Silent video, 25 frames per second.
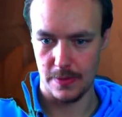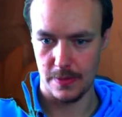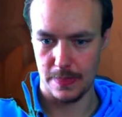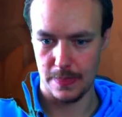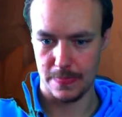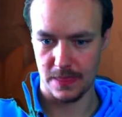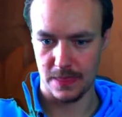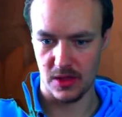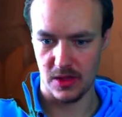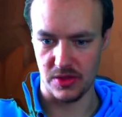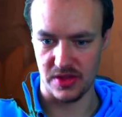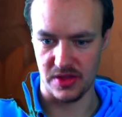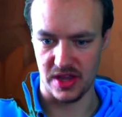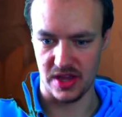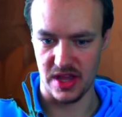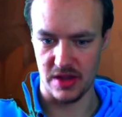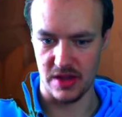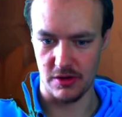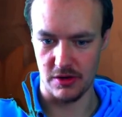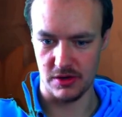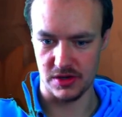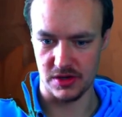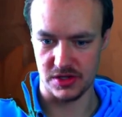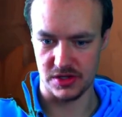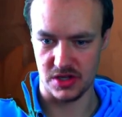Good thing here
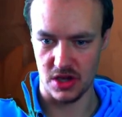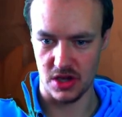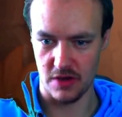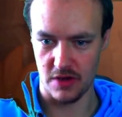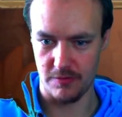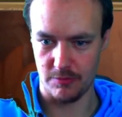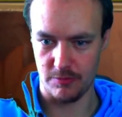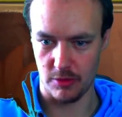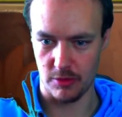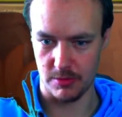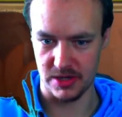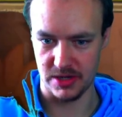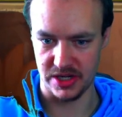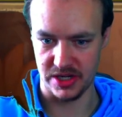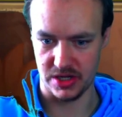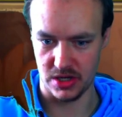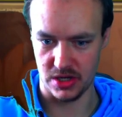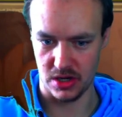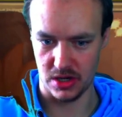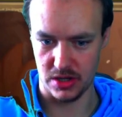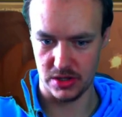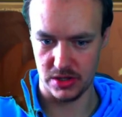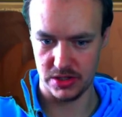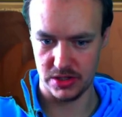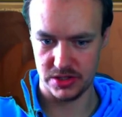is Guff probably
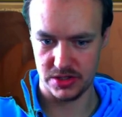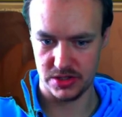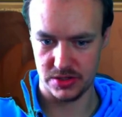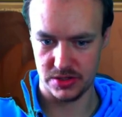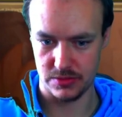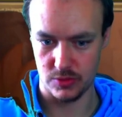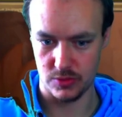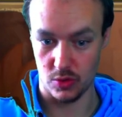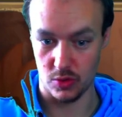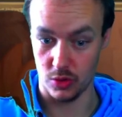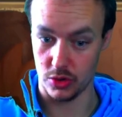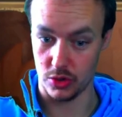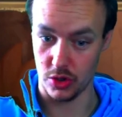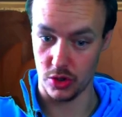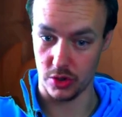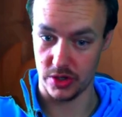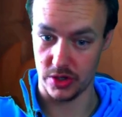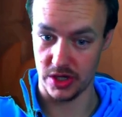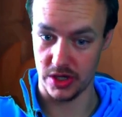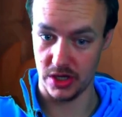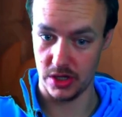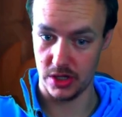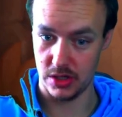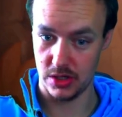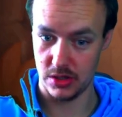dies, or
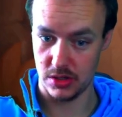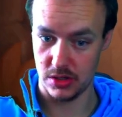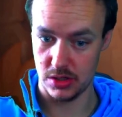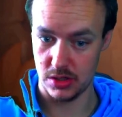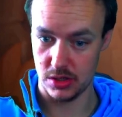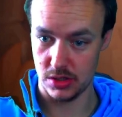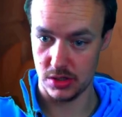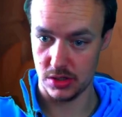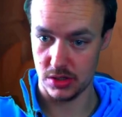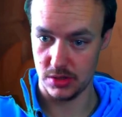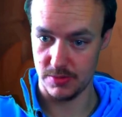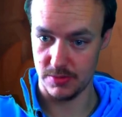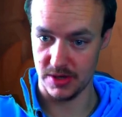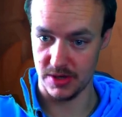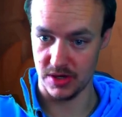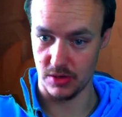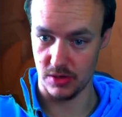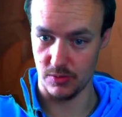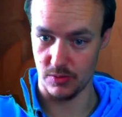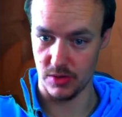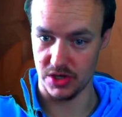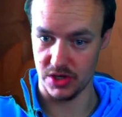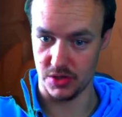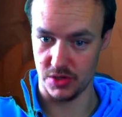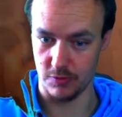Cookie, depending on
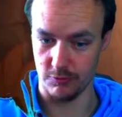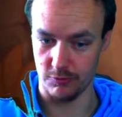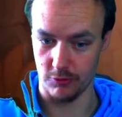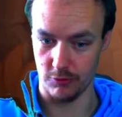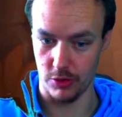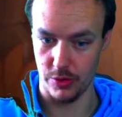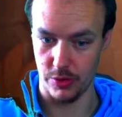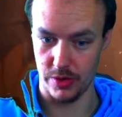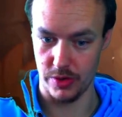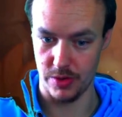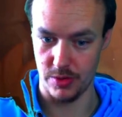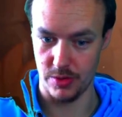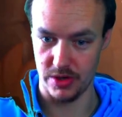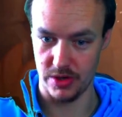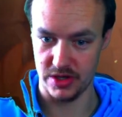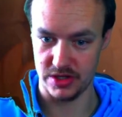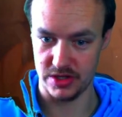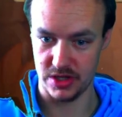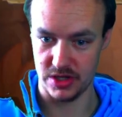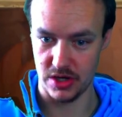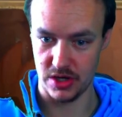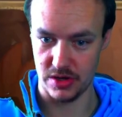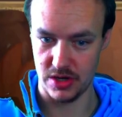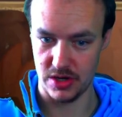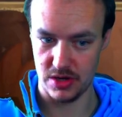which route you wanted to
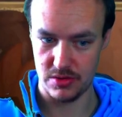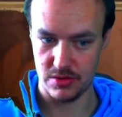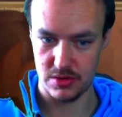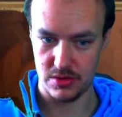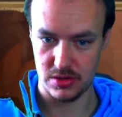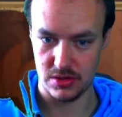go down.